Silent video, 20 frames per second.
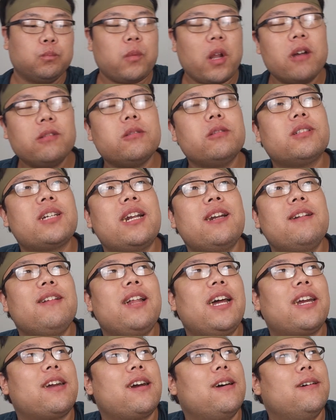Also, it's kind of
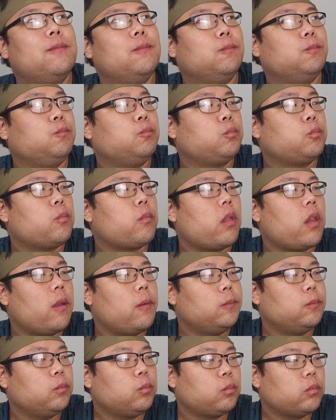like
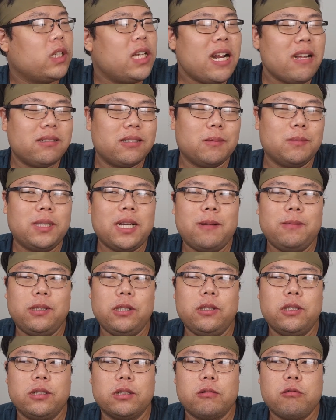you know, sometimes
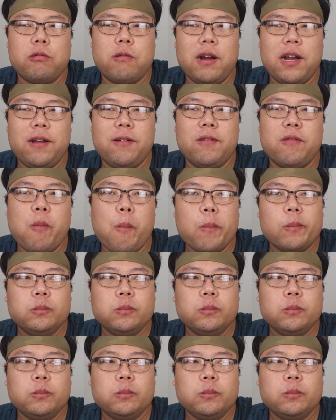you just crave